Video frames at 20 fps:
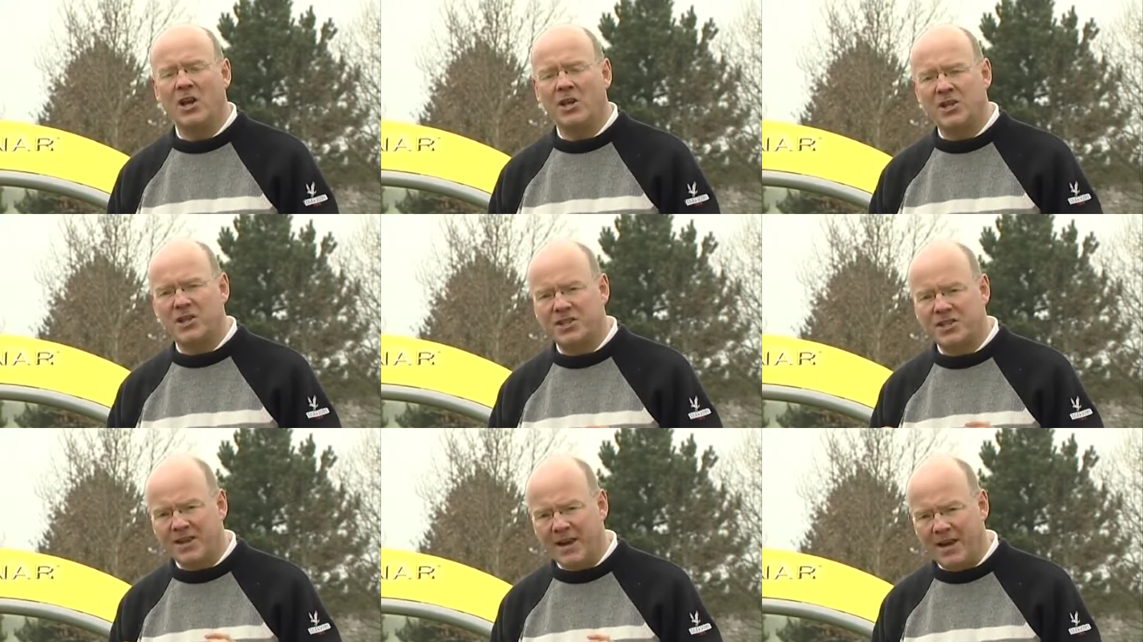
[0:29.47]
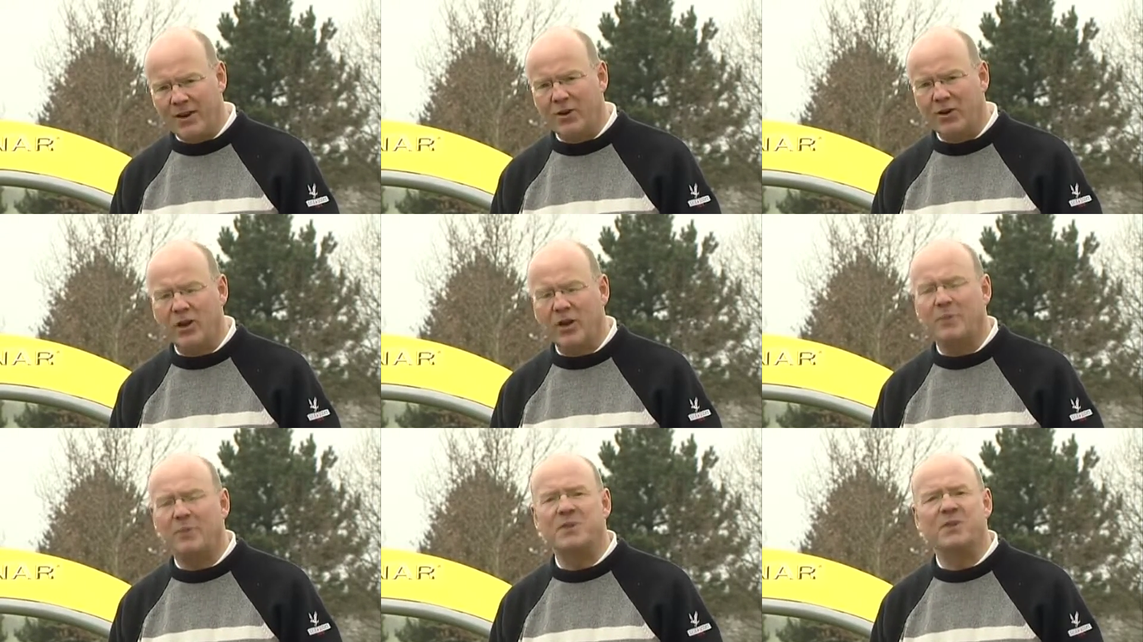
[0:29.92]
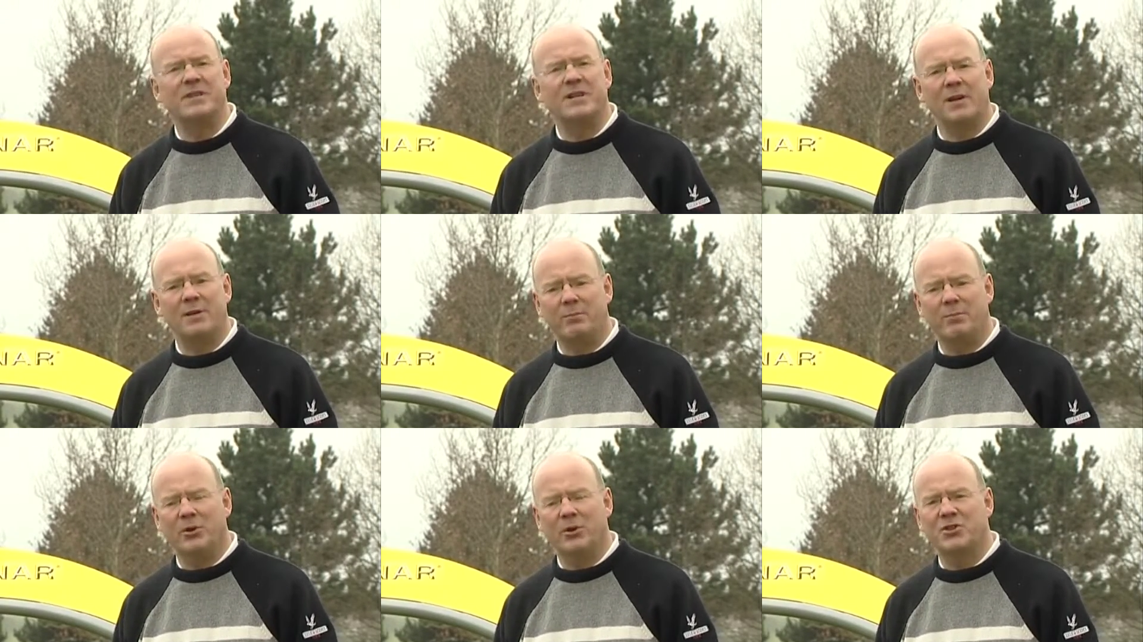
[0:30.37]
Sound grip and
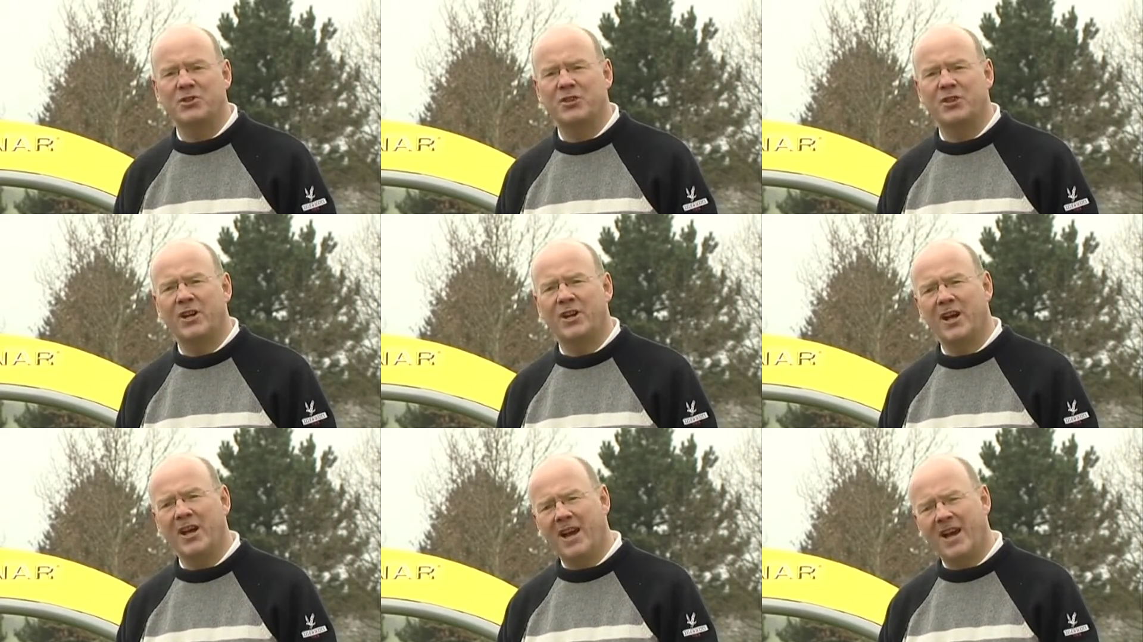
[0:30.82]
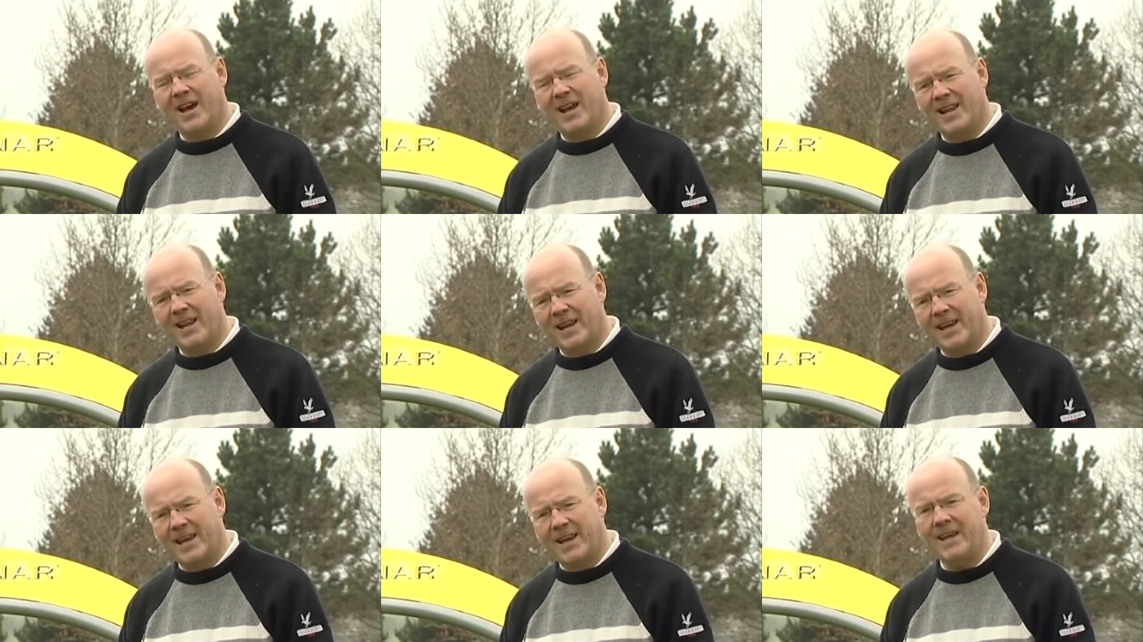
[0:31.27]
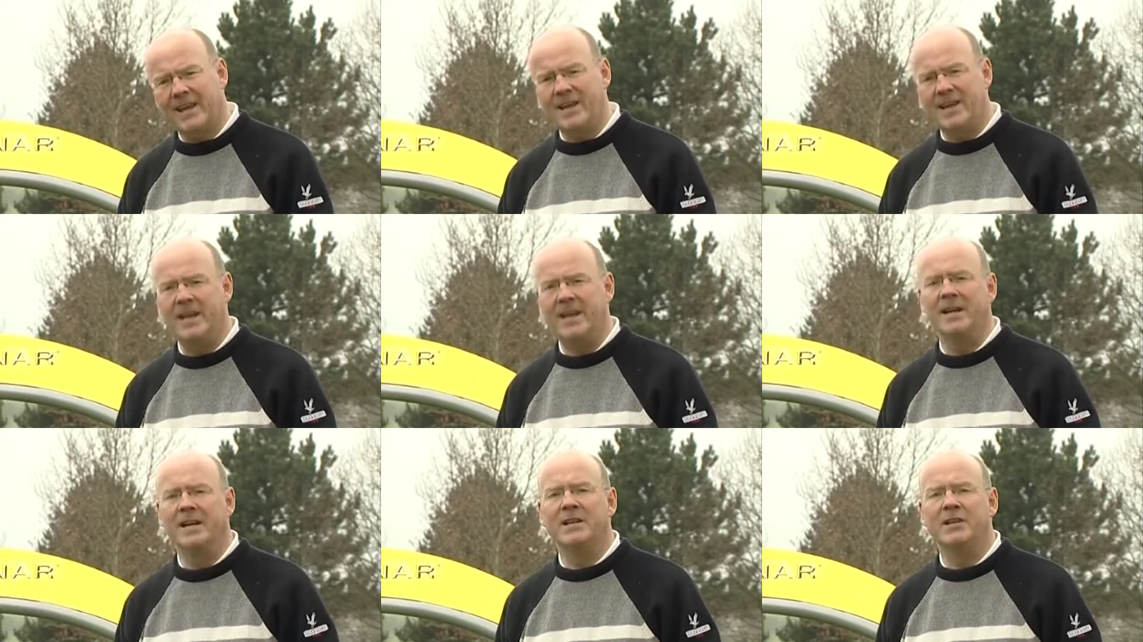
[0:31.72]
sound posture are the
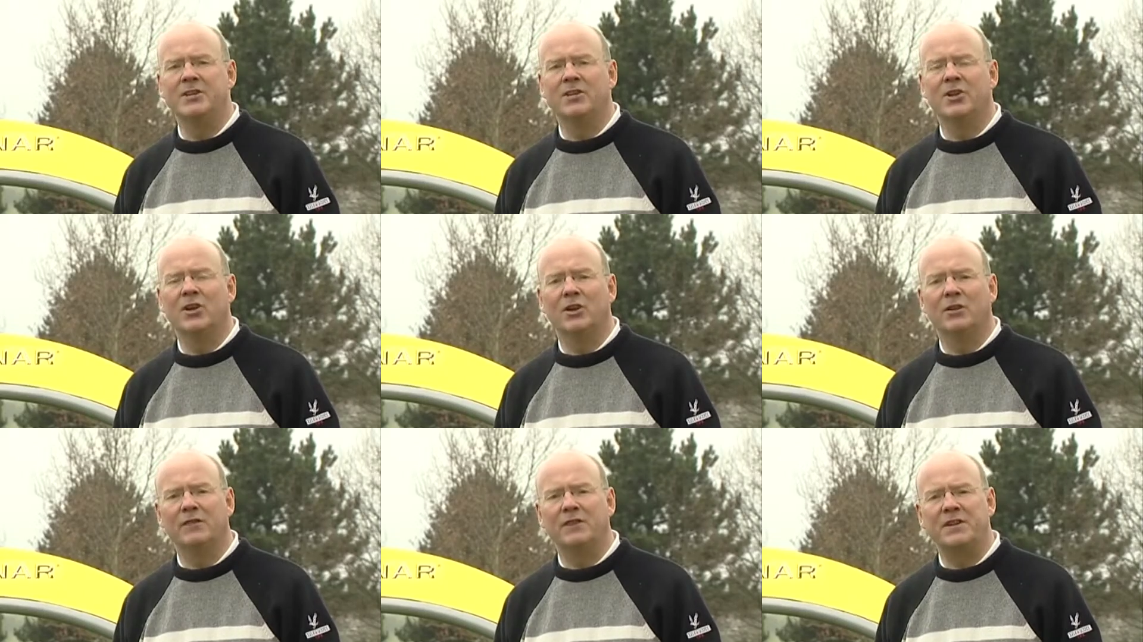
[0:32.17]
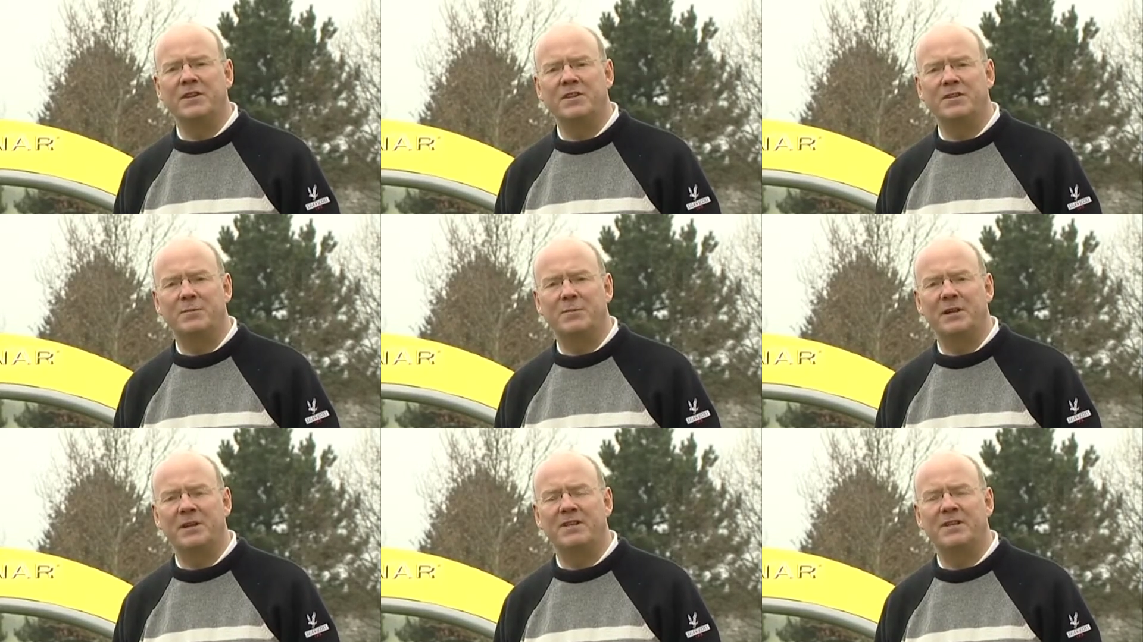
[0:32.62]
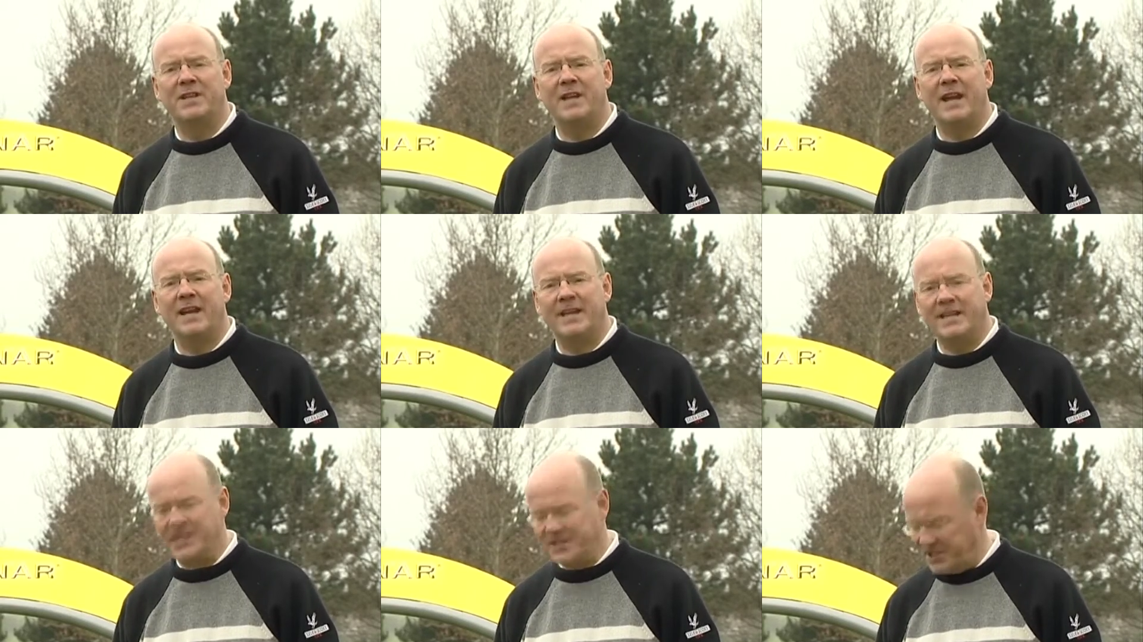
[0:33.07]
key to golfing stability
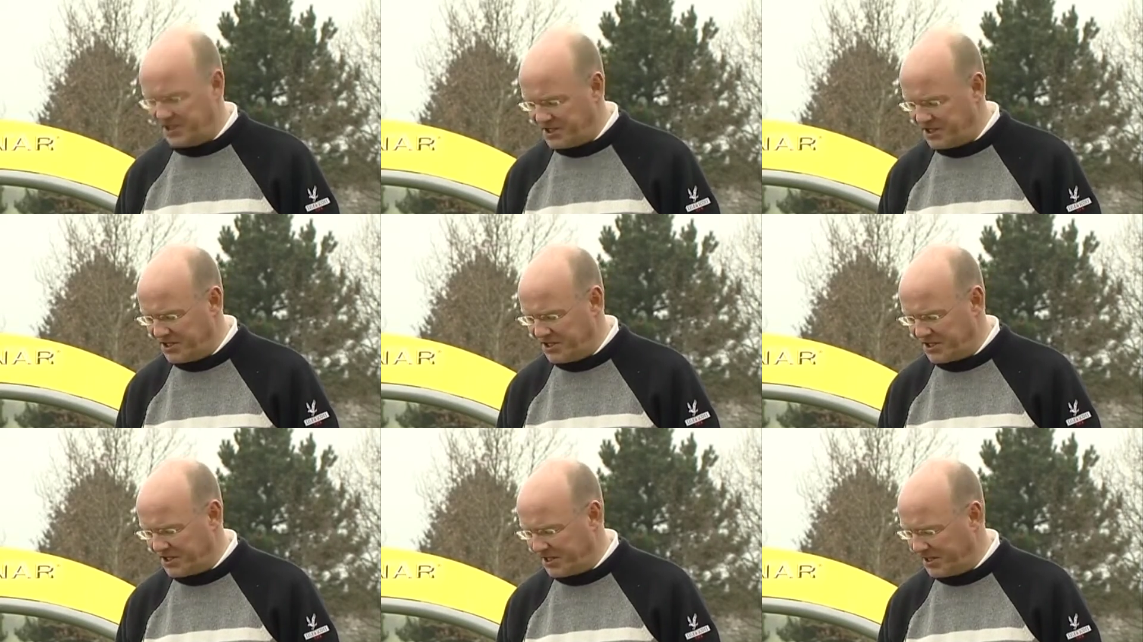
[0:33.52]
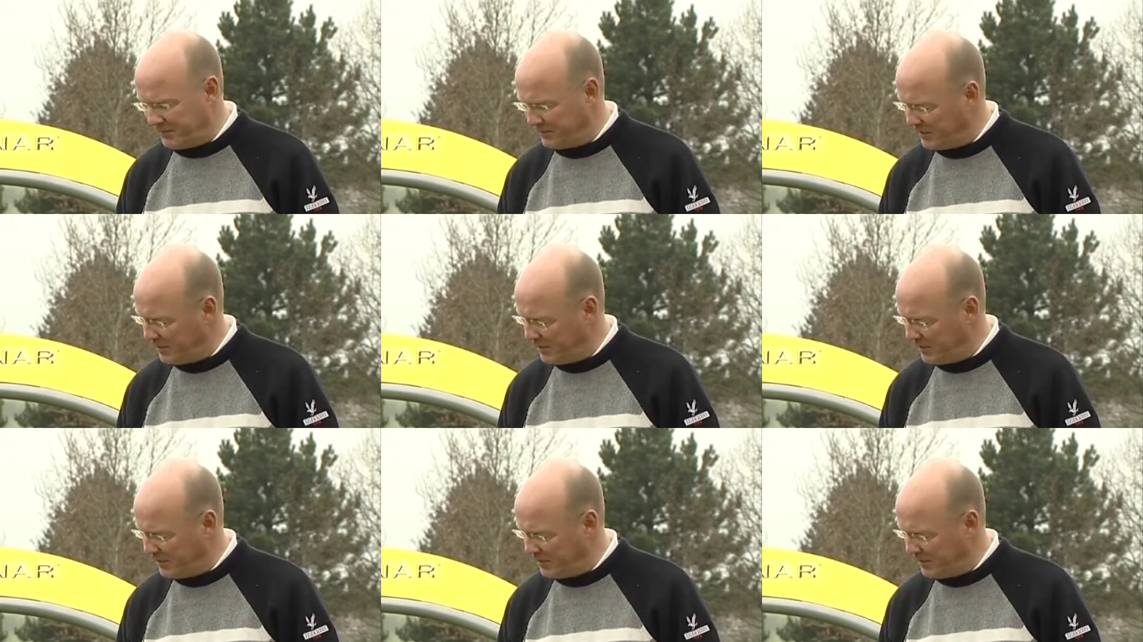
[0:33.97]
and consistency.